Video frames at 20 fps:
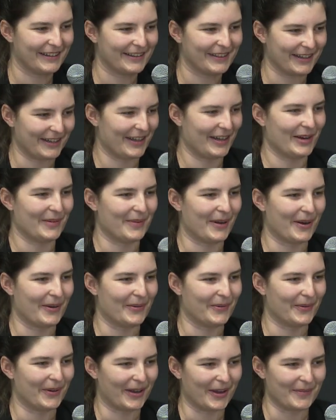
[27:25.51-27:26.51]
thinking
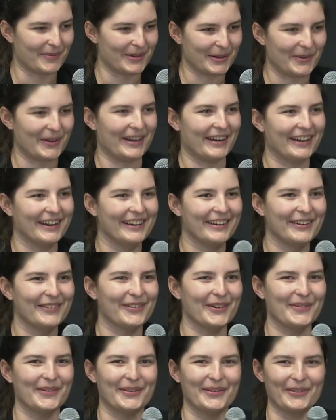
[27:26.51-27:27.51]
about what I'm doing
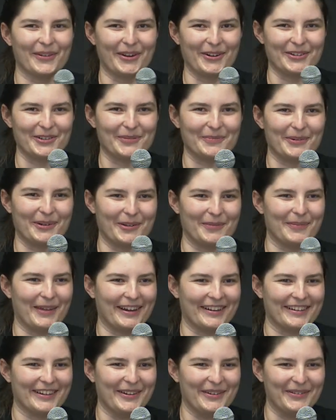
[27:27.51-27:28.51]
from a larger
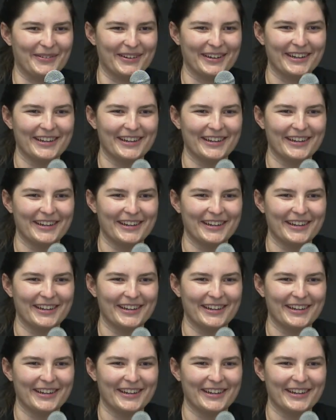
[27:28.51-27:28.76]
perspective.